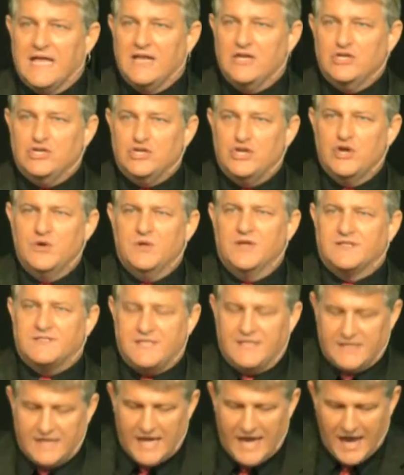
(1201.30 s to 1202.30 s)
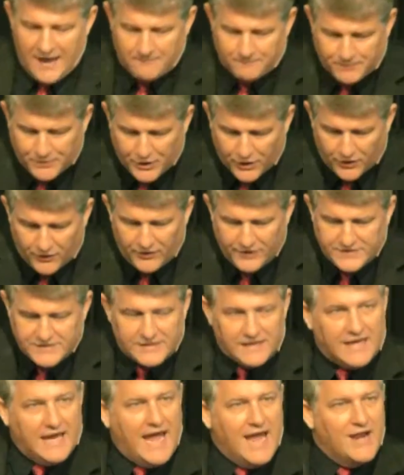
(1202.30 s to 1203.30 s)
in unity and
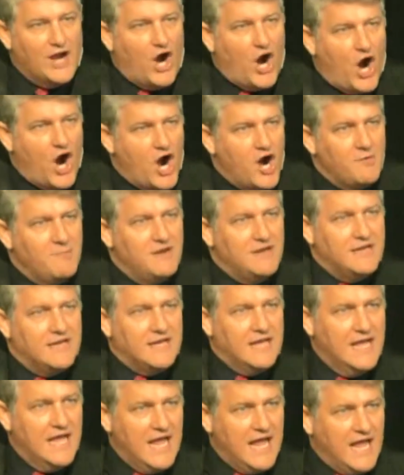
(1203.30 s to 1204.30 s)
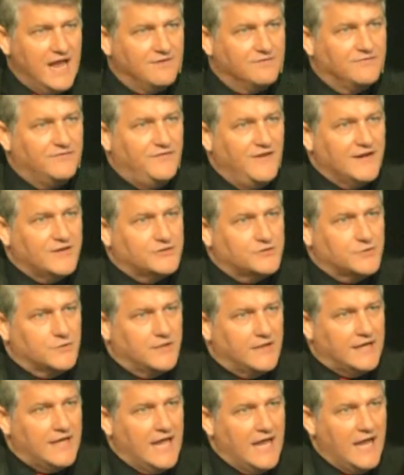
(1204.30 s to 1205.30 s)
purity and harmony and
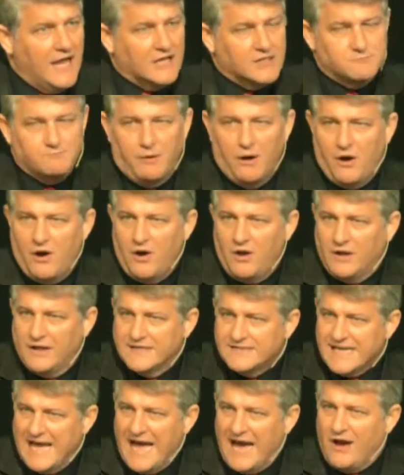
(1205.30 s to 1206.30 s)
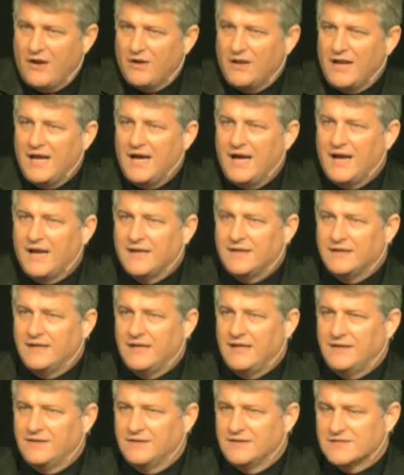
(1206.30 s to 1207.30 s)
victory as Paul has outlined
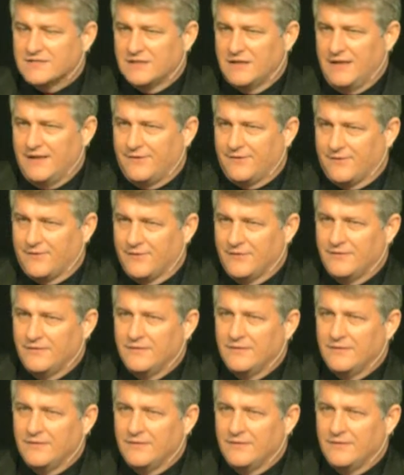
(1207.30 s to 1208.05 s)
in this letter.